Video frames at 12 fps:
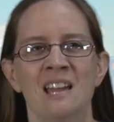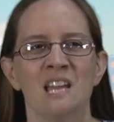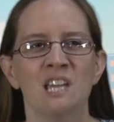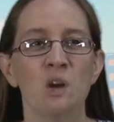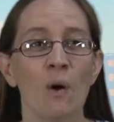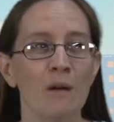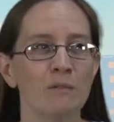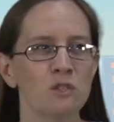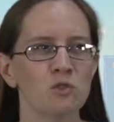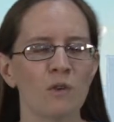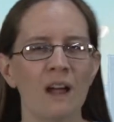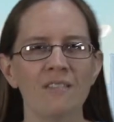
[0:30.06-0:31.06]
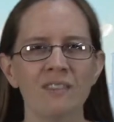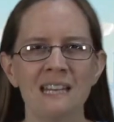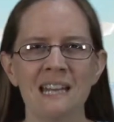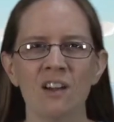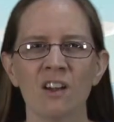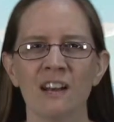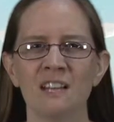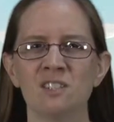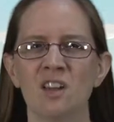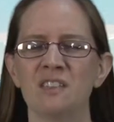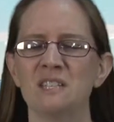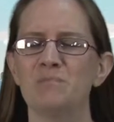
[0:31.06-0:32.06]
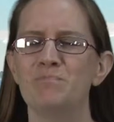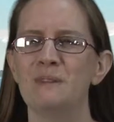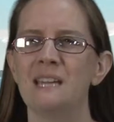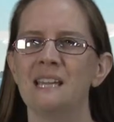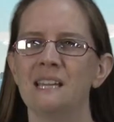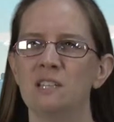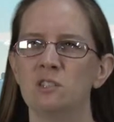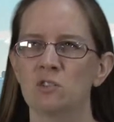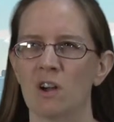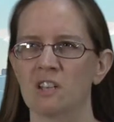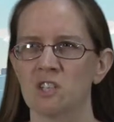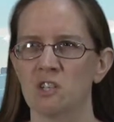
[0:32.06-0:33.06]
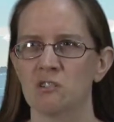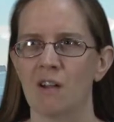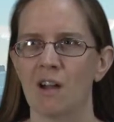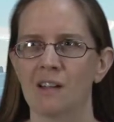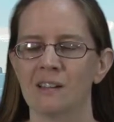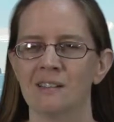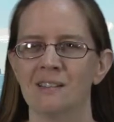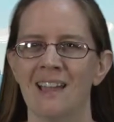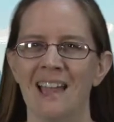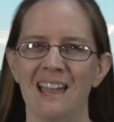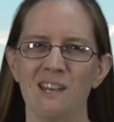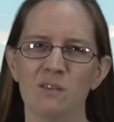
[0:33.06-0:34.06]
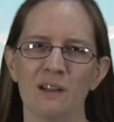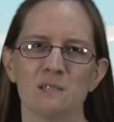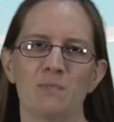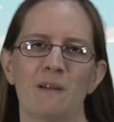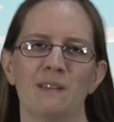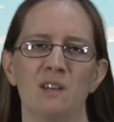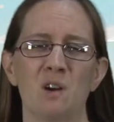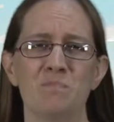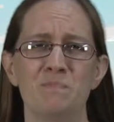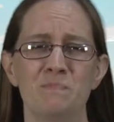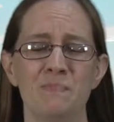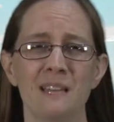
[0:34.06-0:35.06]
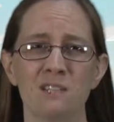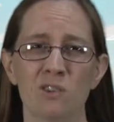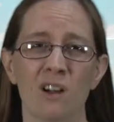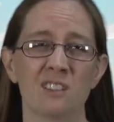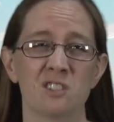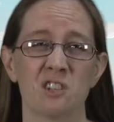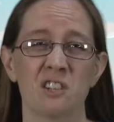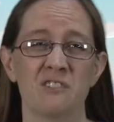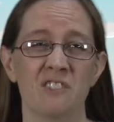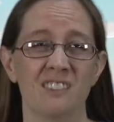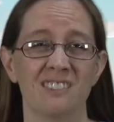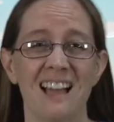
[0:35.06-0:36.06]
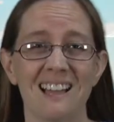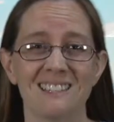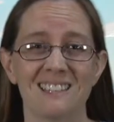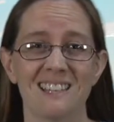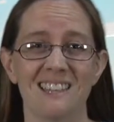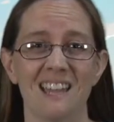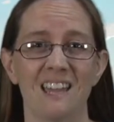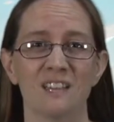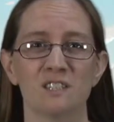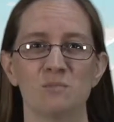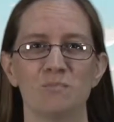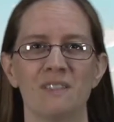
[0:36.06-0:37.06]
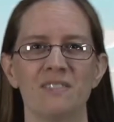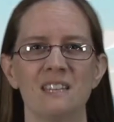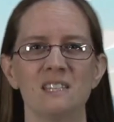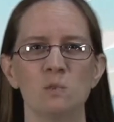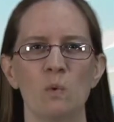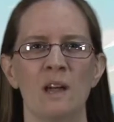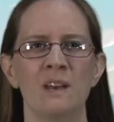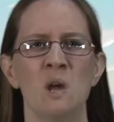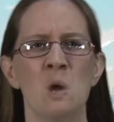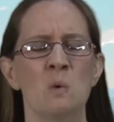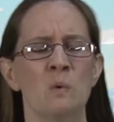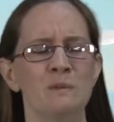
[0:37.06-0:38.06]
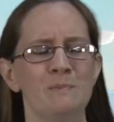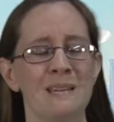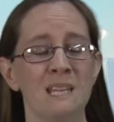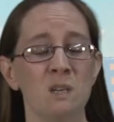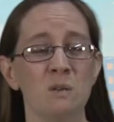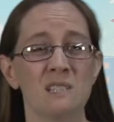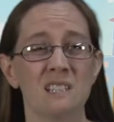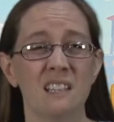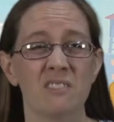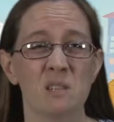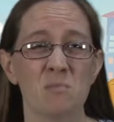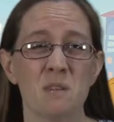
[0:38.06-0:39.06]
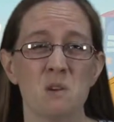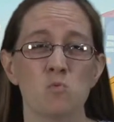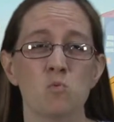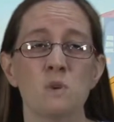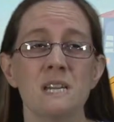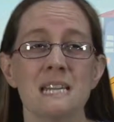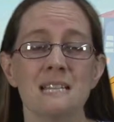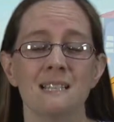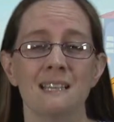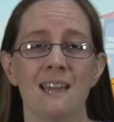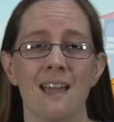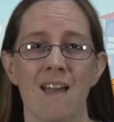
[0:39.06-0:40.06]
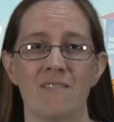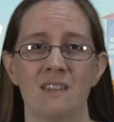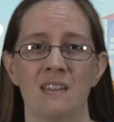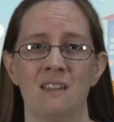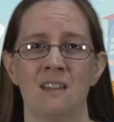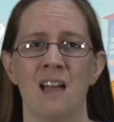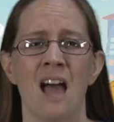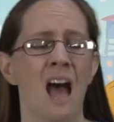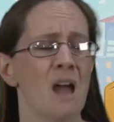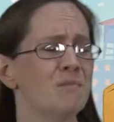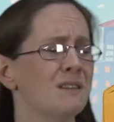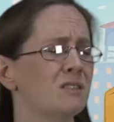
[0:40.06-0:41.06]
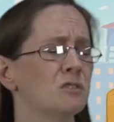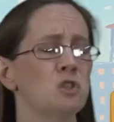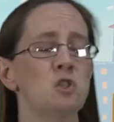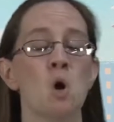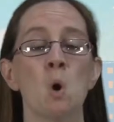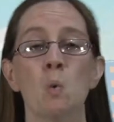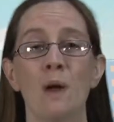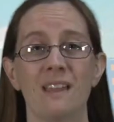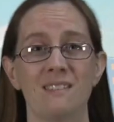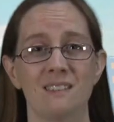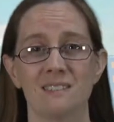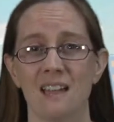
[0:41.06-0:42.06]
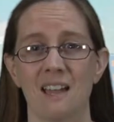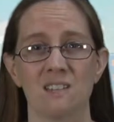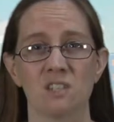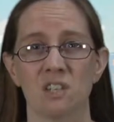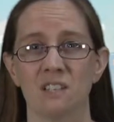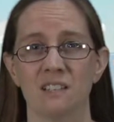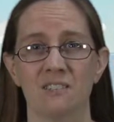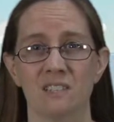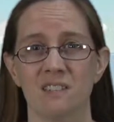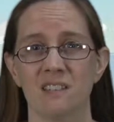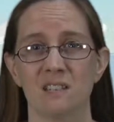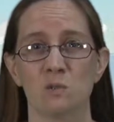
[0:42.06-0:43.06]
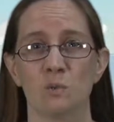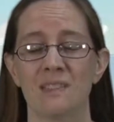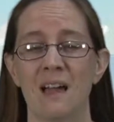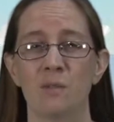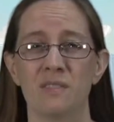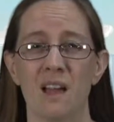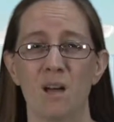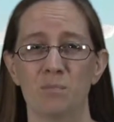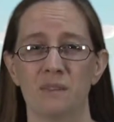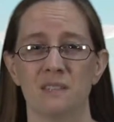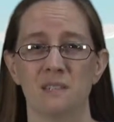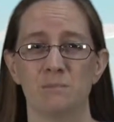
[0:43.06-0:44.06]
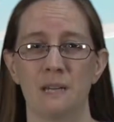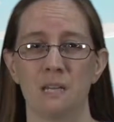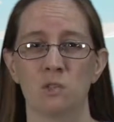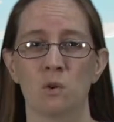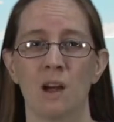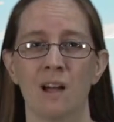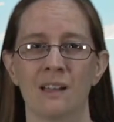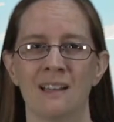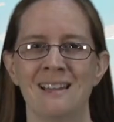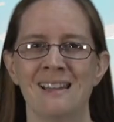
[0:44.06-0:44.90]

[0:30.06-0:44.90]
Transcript: You know, I was driving here and I saw this big construction truck. And you guys probably know big trucks are good for lots of things, but this one was being used to lift something really heavy. I mean, there's no way these guys could have lifted this without the help of this big truck.